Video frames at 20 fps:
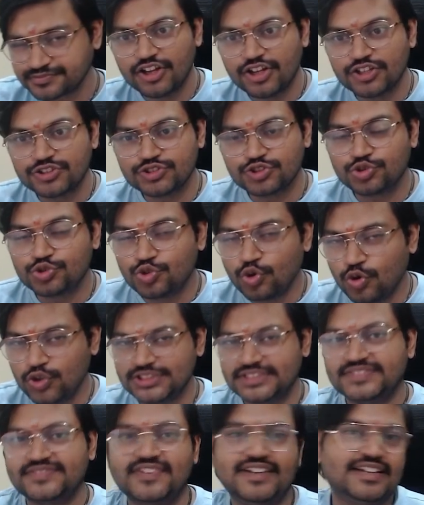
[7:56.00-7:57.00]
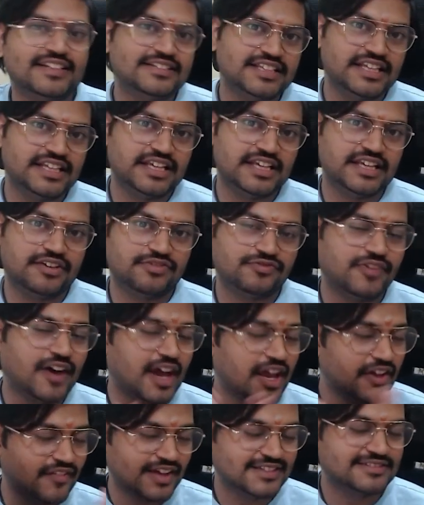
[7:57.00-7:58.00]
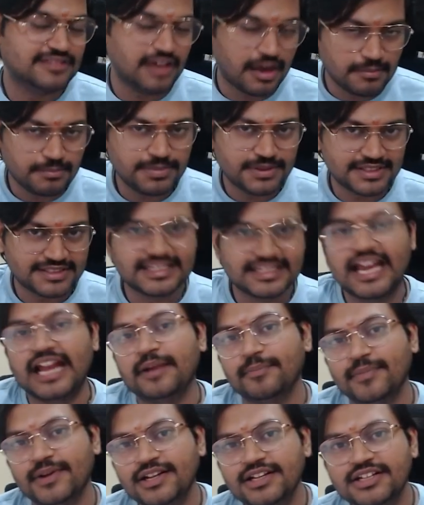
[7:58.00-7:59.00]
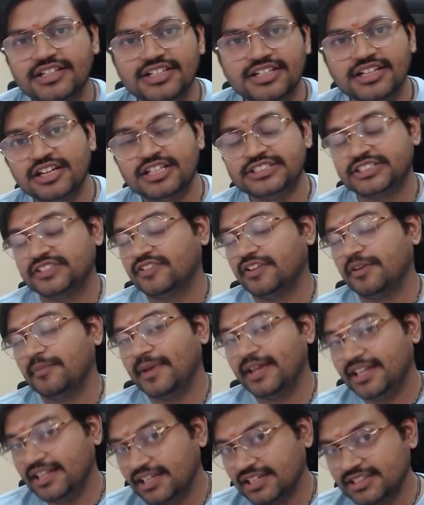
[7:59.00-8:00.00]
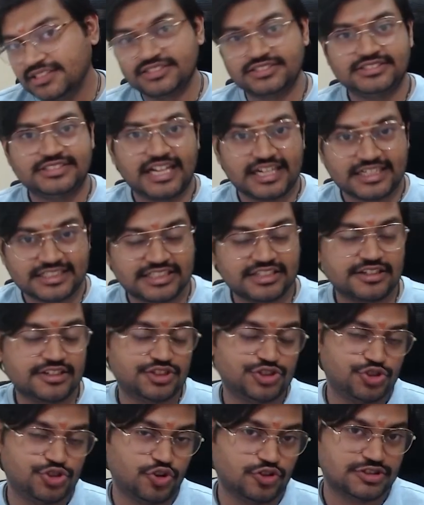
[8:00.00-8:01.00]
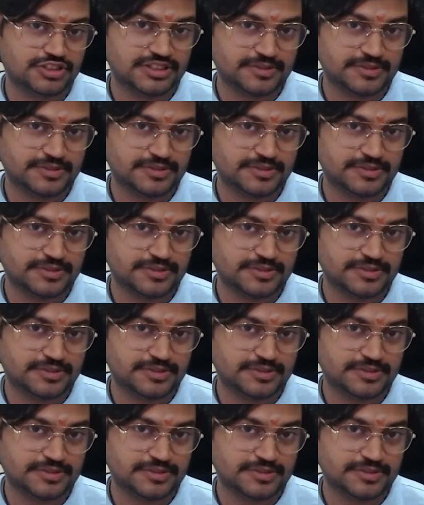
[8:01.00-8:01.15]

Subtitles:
So those were the 5 examples I had picked. There were many other tactical shots